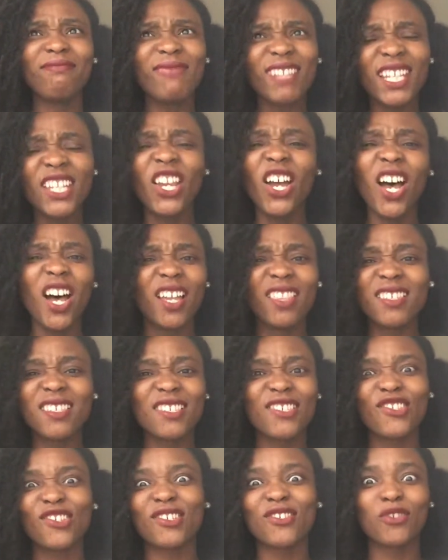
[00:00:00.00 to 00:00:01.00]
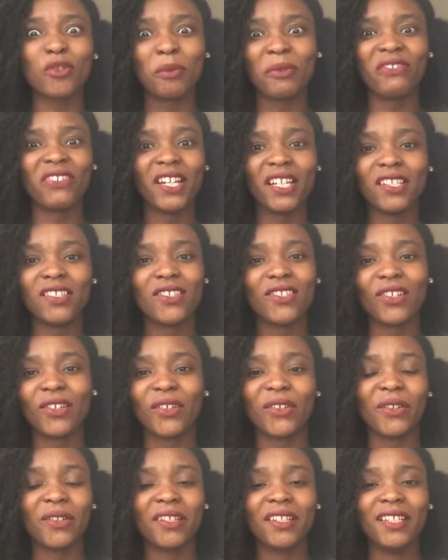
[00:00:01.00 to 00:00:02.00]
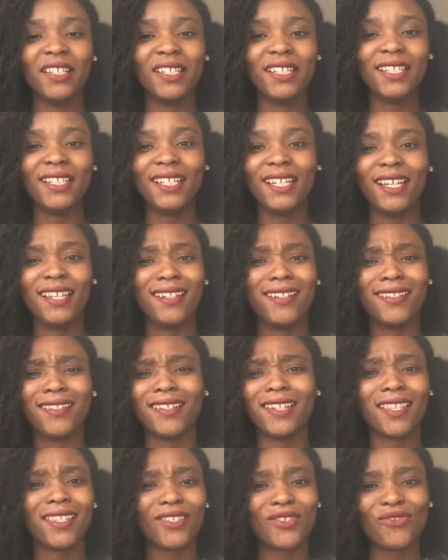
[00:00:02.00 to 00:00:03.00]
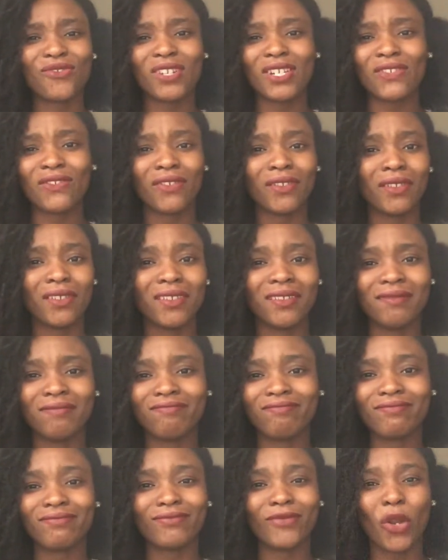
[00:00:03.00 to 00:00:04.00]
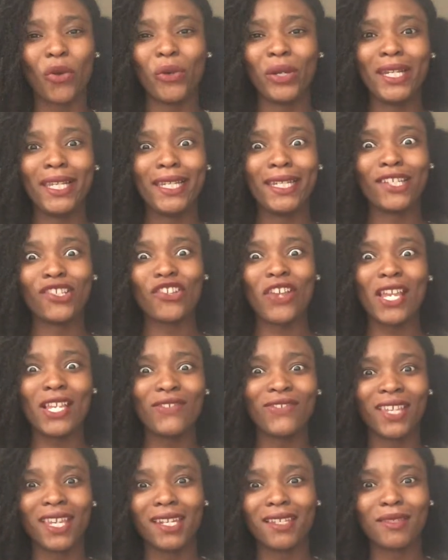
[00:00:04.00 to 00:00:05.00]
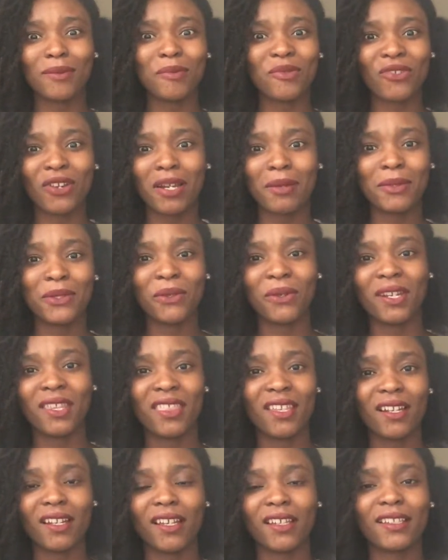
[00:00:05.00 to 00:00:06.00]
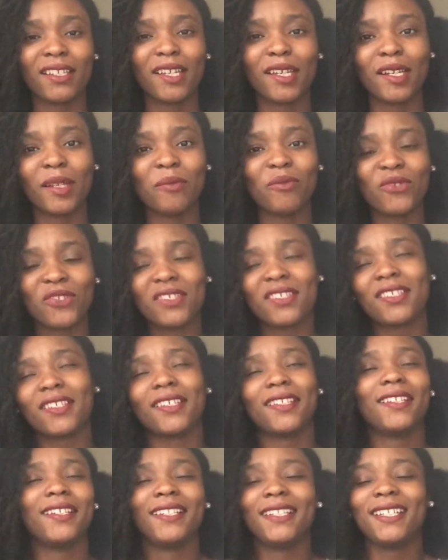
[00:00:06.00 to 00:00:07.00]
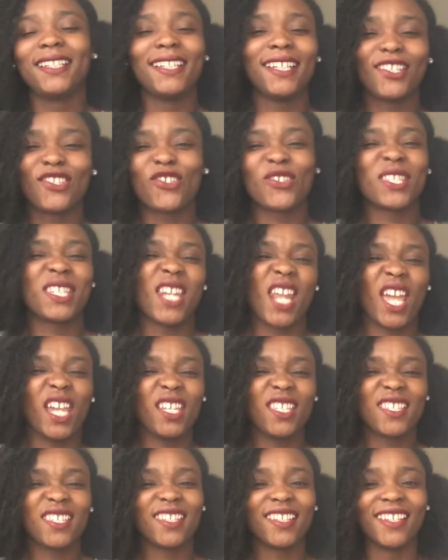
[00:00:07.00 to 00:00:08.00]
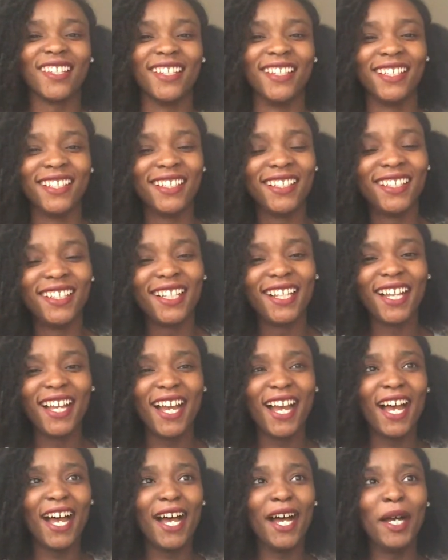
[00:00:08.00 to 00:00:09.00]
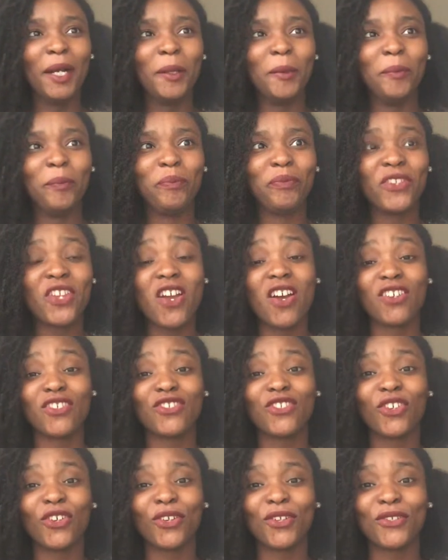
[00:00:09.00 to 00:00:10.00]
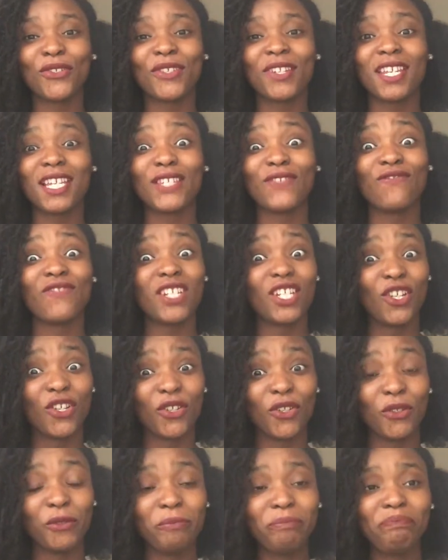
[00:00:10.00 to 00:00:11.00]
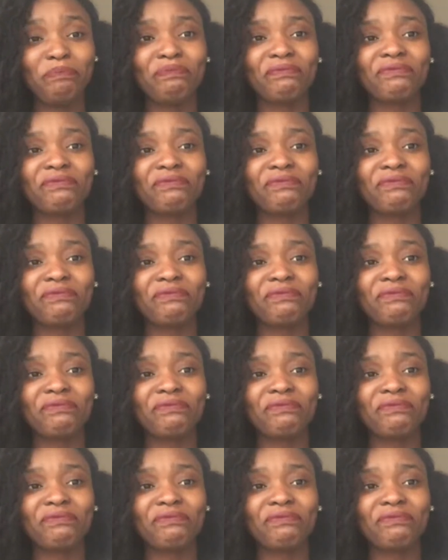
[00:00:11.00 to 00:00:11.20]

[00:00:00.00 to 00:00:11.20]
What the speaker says: Yeah, and this is just super fun. So nothing stressful, not really in a chase for getting subscribers or anything like that. It's just nice. Yeah, so today's video